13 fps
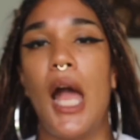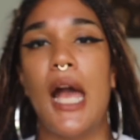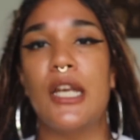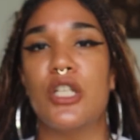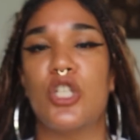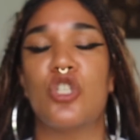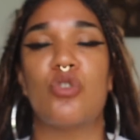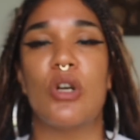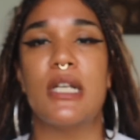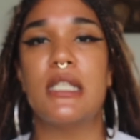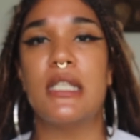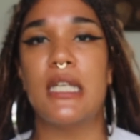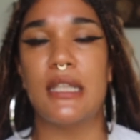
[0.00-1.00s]
And just
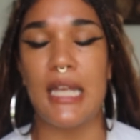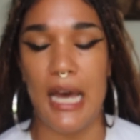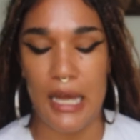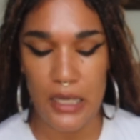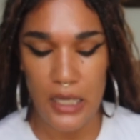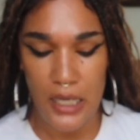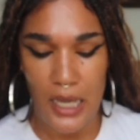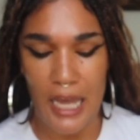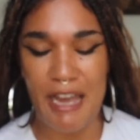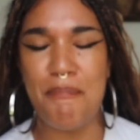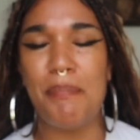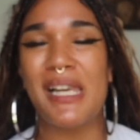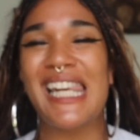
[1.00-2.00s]
trusting that
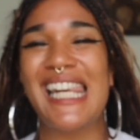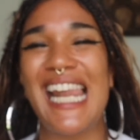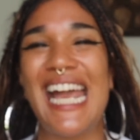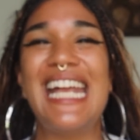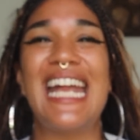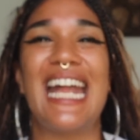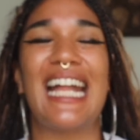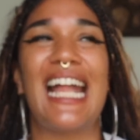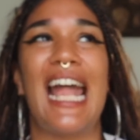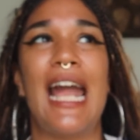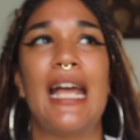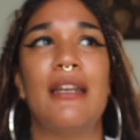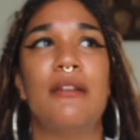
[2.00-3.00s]
and playing
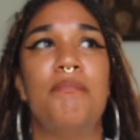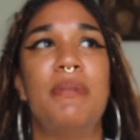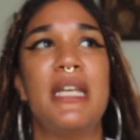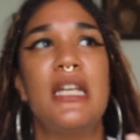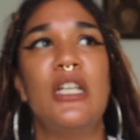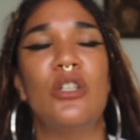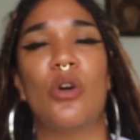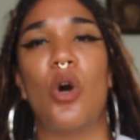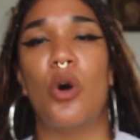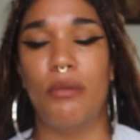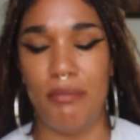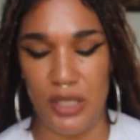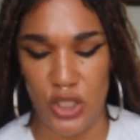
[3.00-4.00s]
and being your
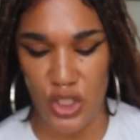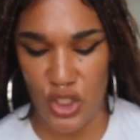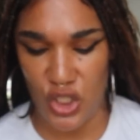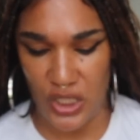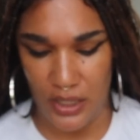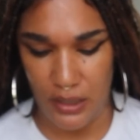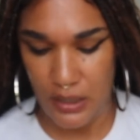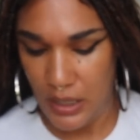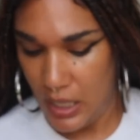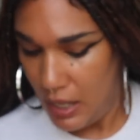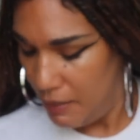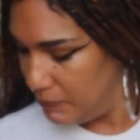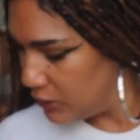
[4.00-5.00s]
own magician.
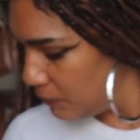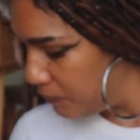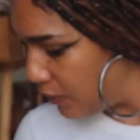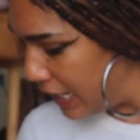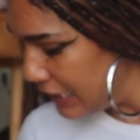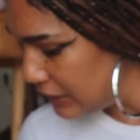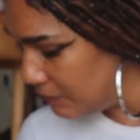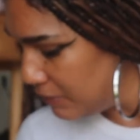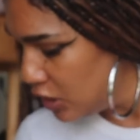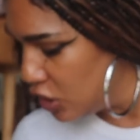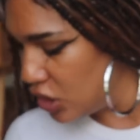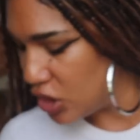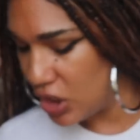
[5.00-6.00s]
I'm surprised the
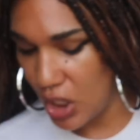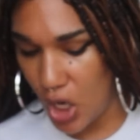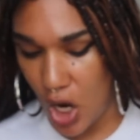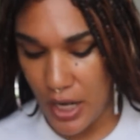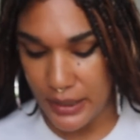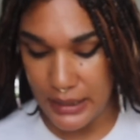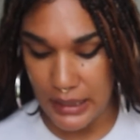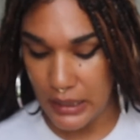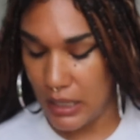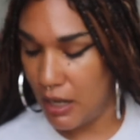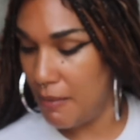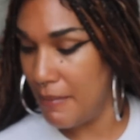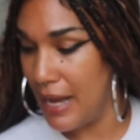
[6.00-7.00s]
magician card didn't
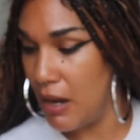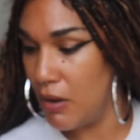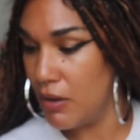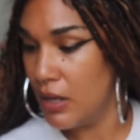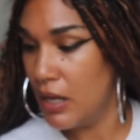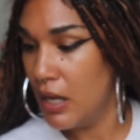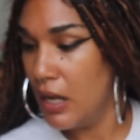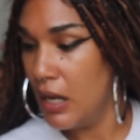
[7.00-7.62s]
come out.